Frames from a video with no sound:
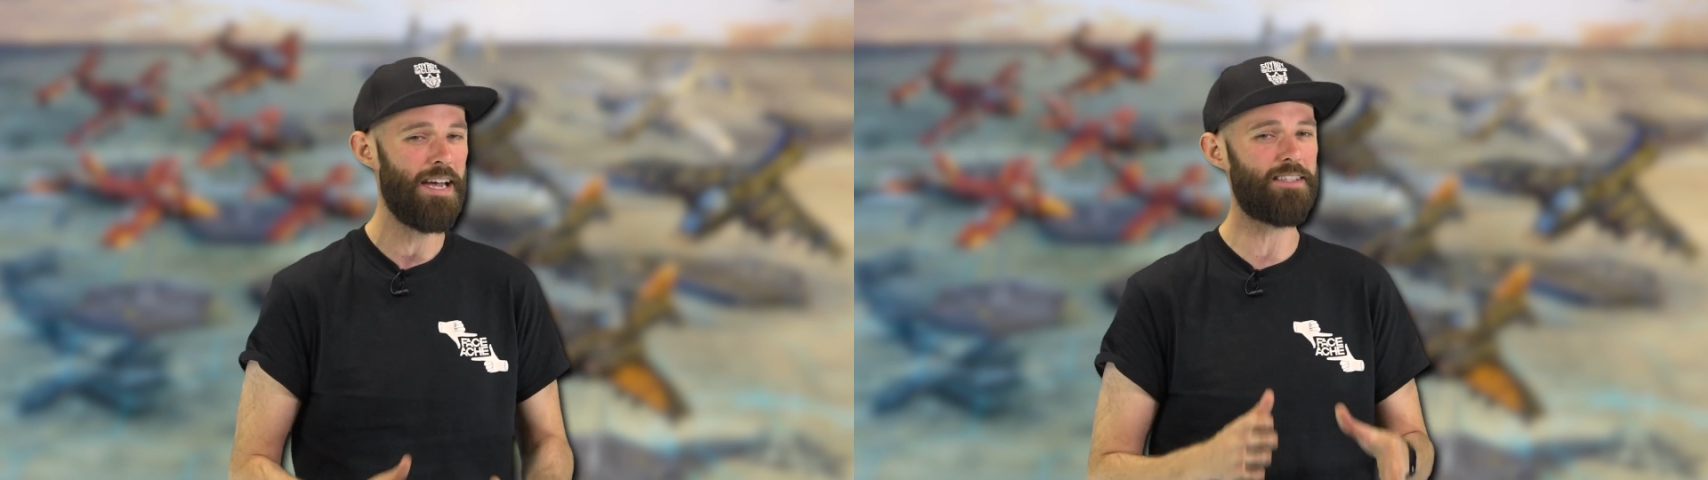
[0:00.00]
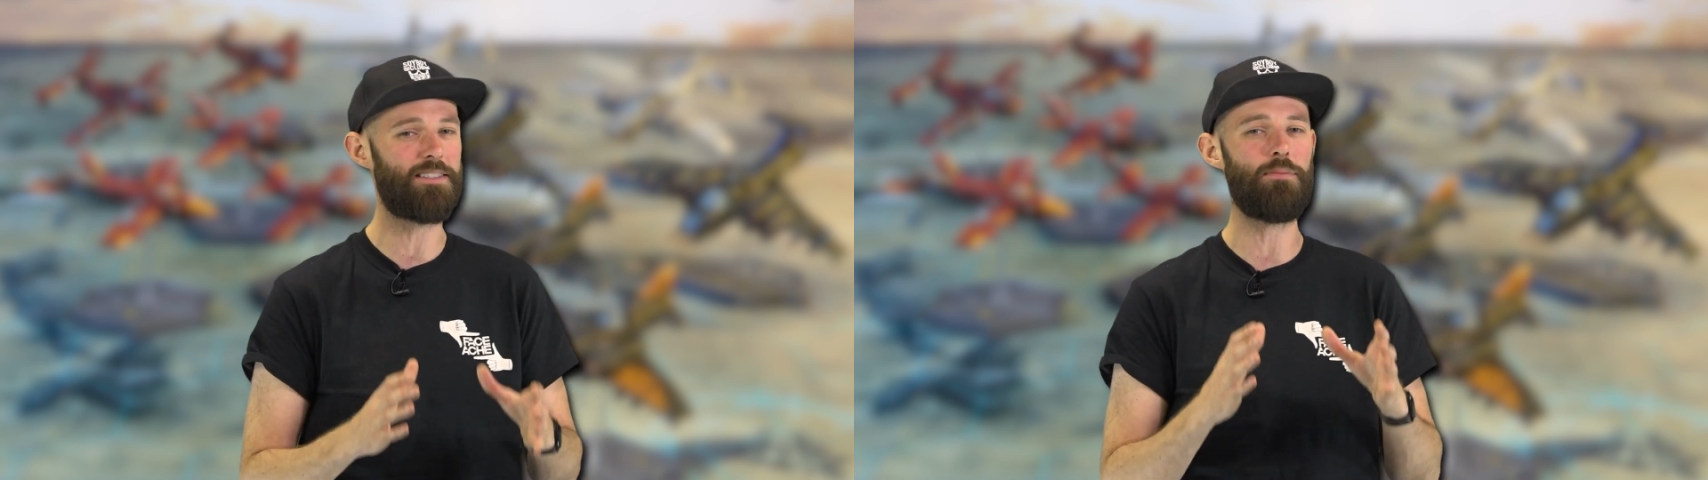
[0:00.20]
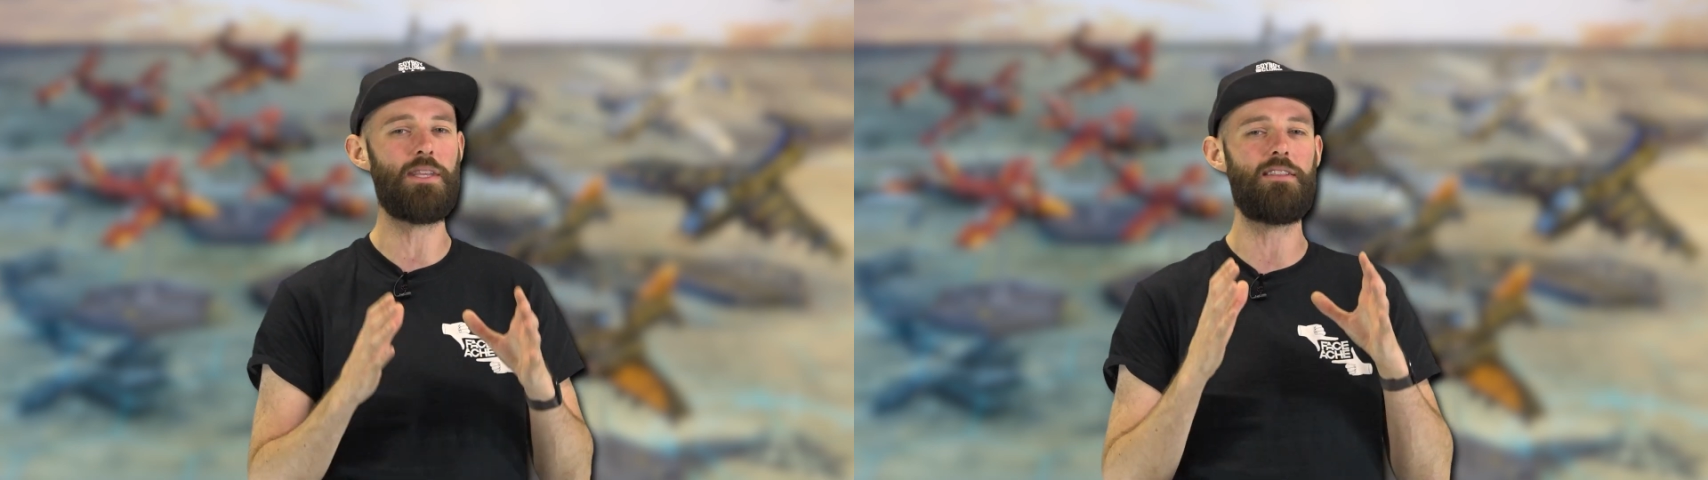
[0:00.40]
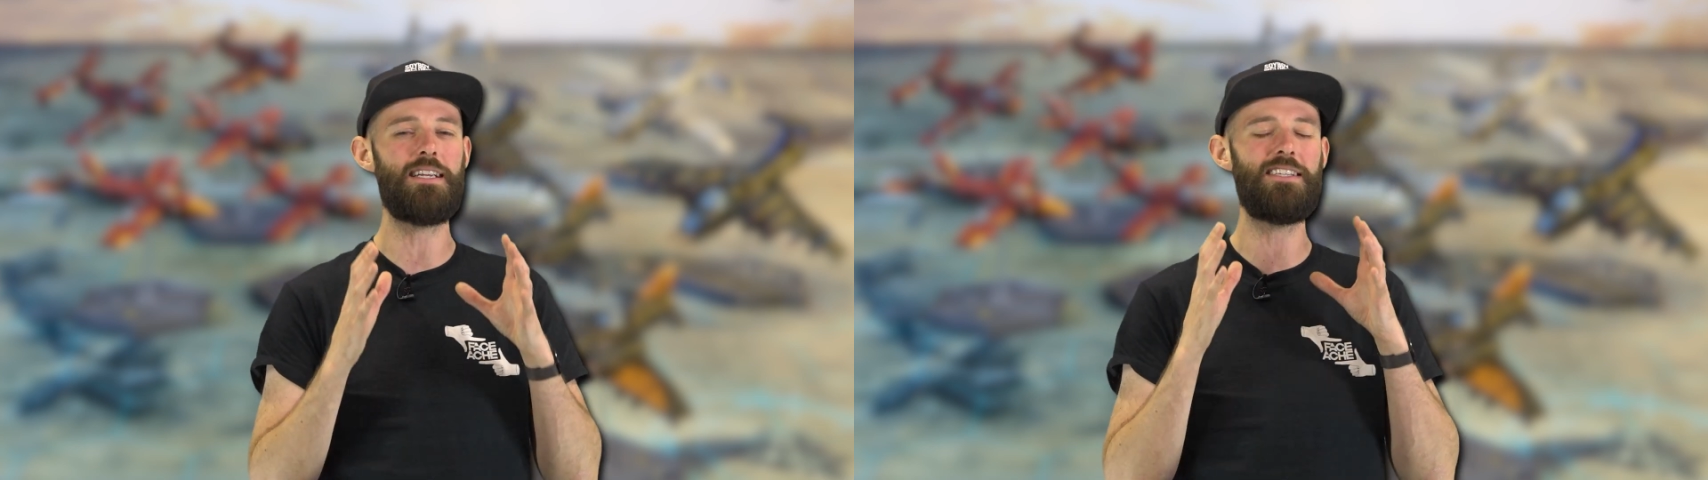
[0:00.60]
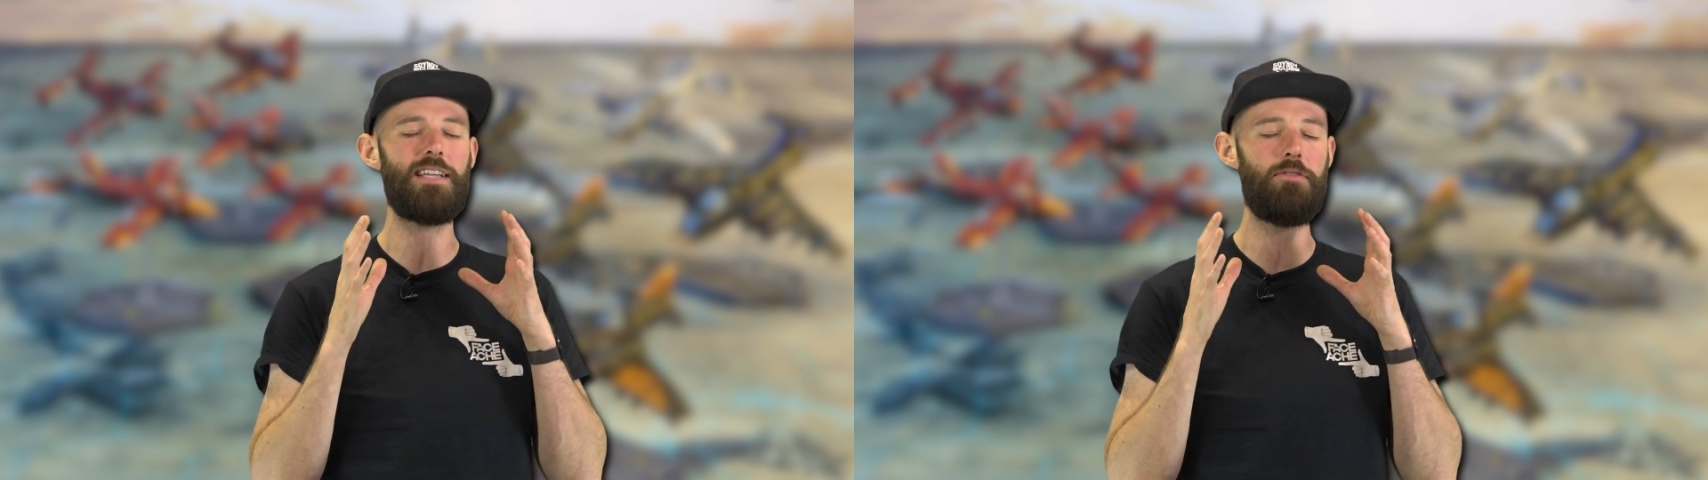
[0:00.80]
is something
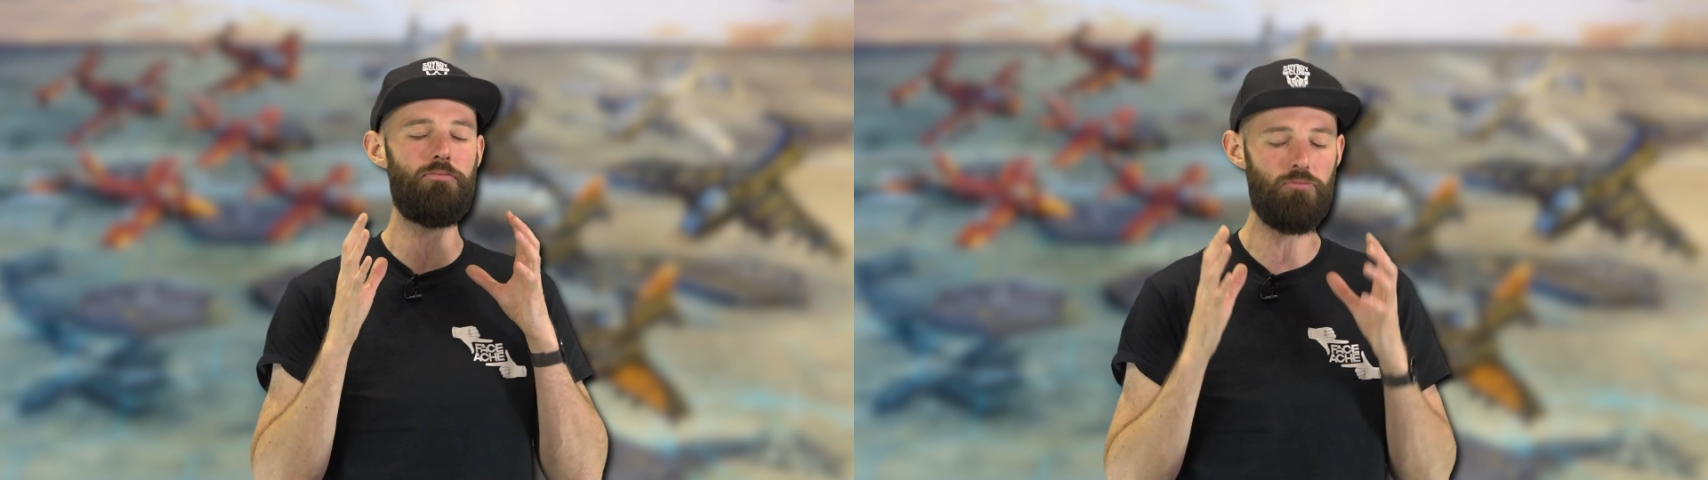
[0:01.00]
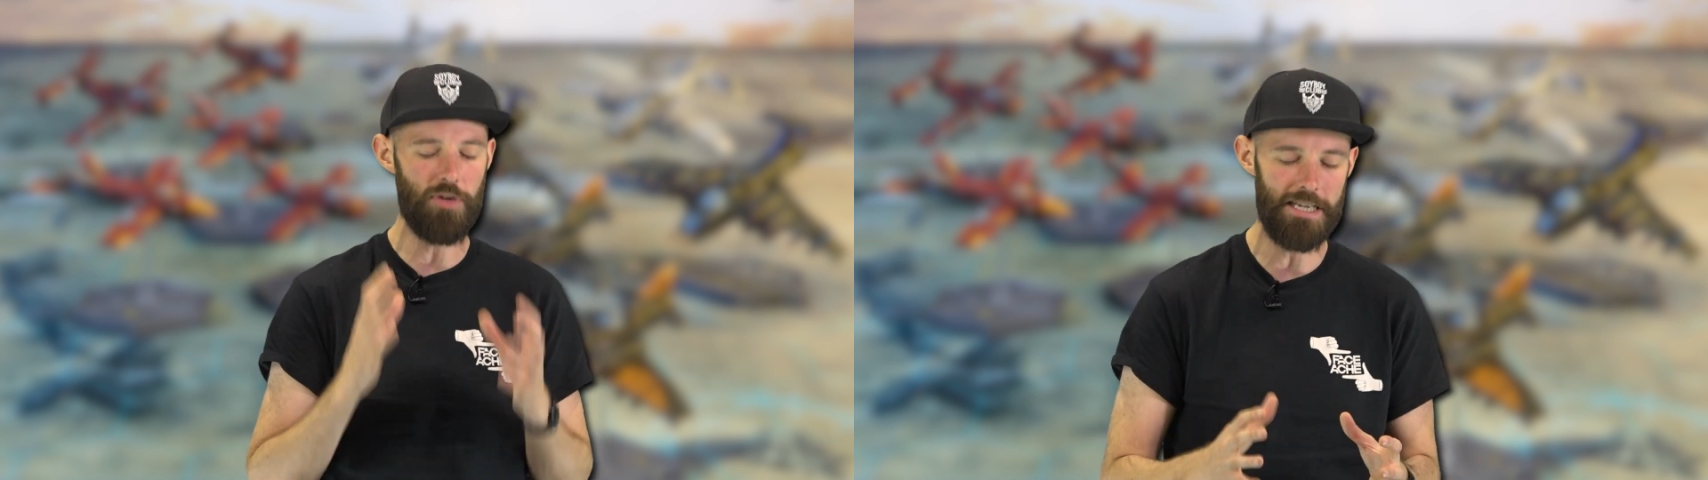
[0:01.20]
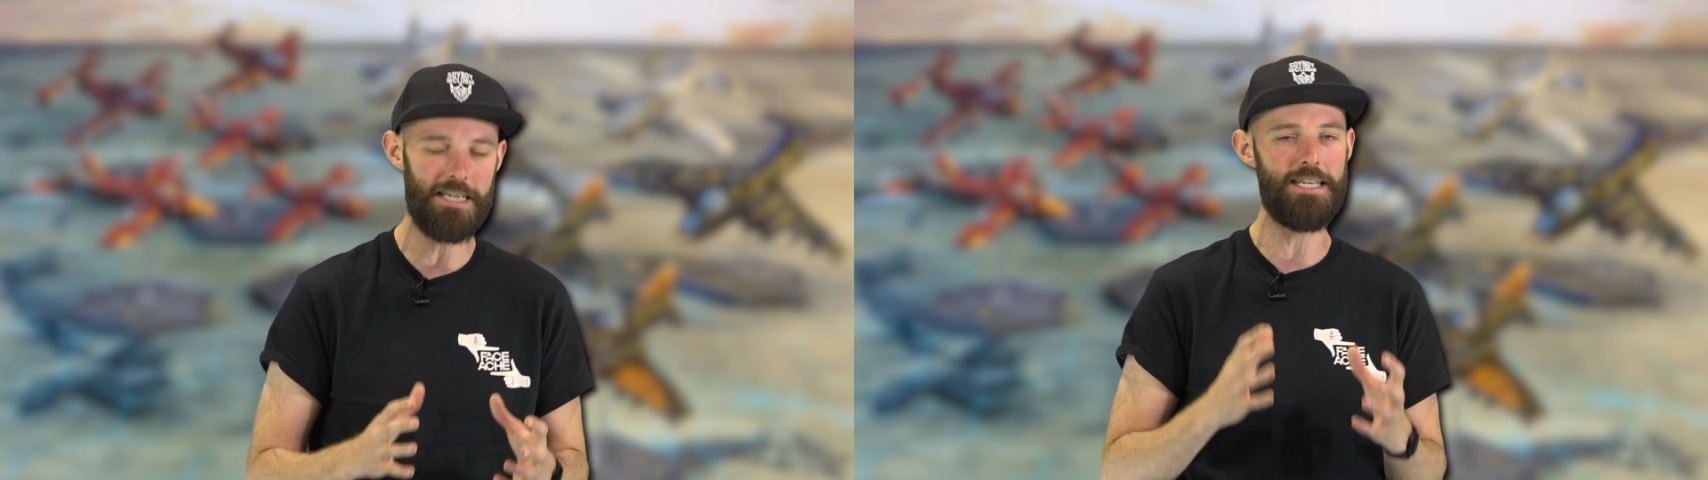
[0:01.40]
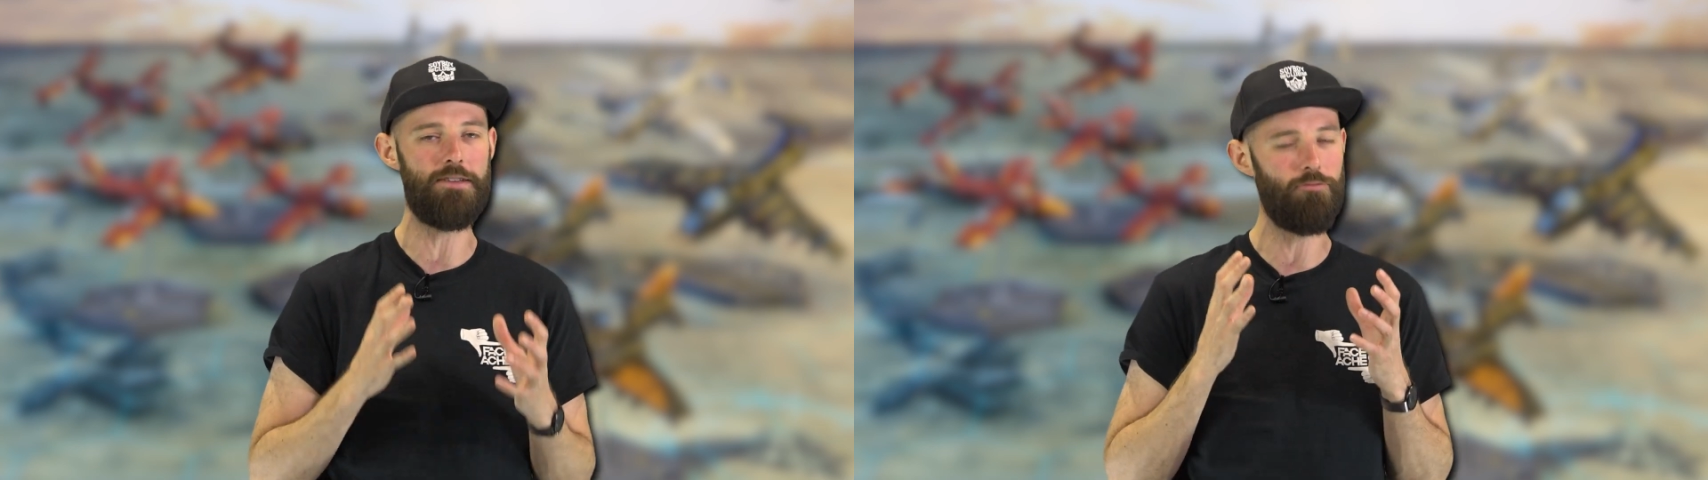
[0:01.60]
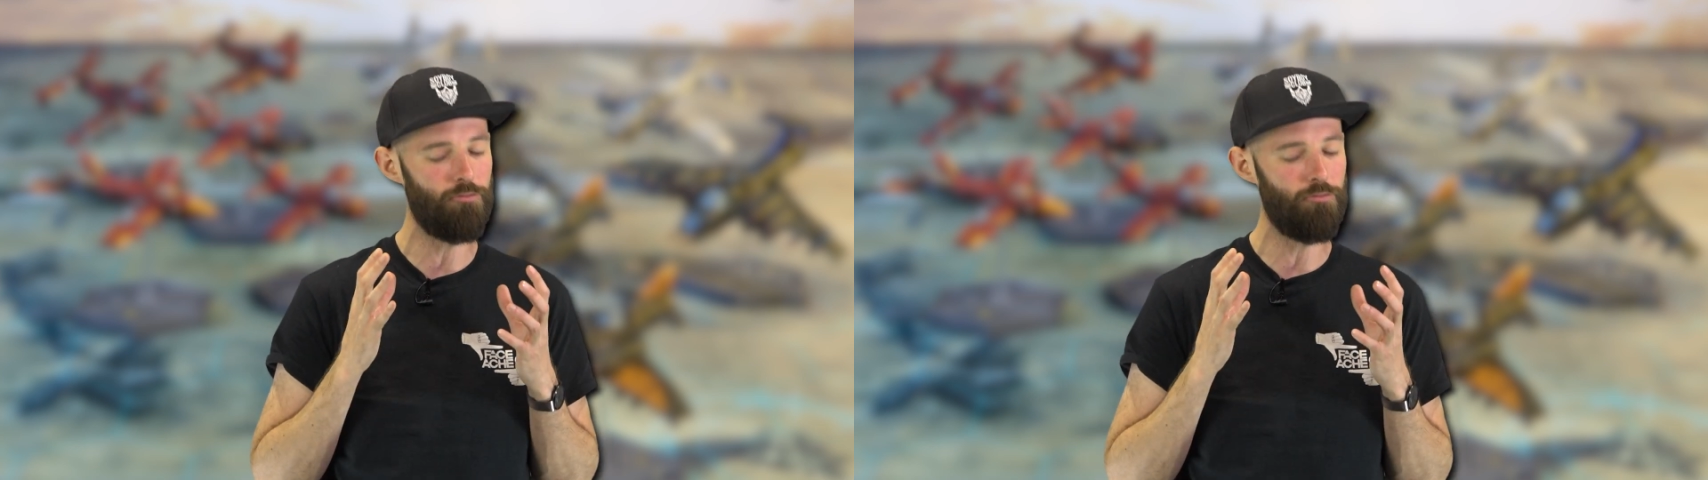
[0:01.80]
that is a really